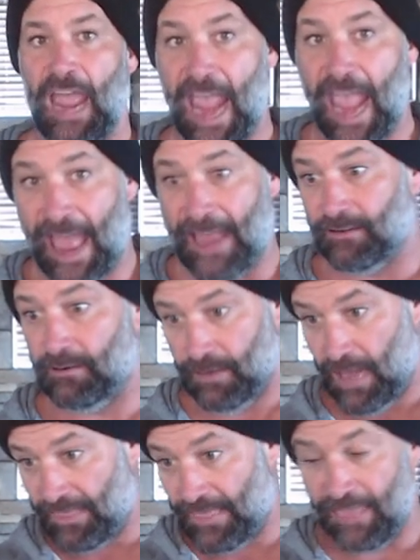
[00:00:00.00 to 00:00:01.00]
at,
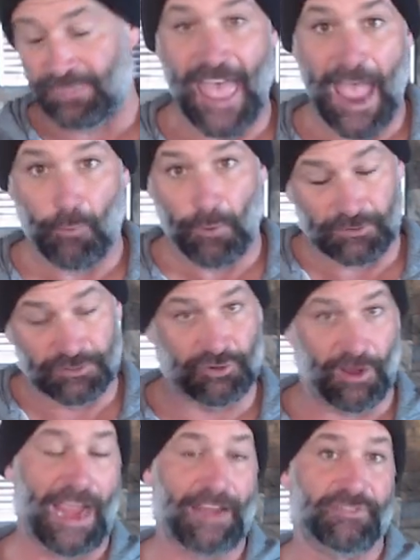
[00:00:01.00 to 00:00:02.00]
and then that will
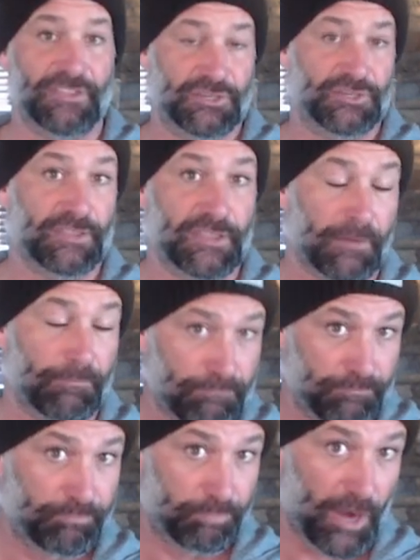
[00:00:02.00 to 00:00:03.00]
drive the, the
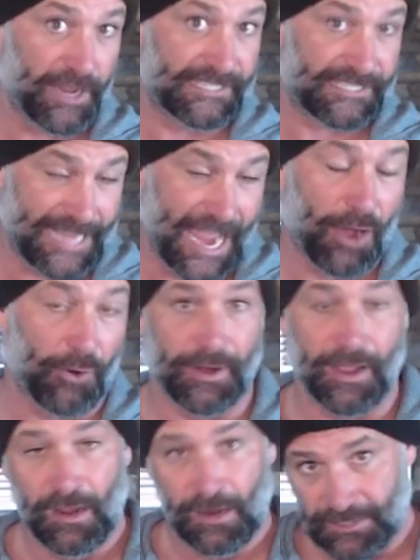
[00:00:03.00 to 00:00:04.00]
price
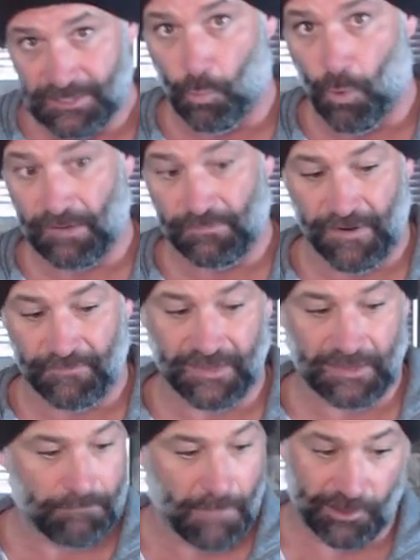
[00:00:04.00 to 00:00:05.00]
down to one hundred
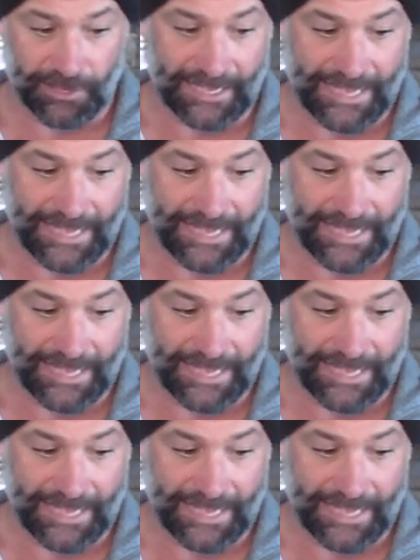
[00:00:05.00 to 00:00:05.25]
fifty. Market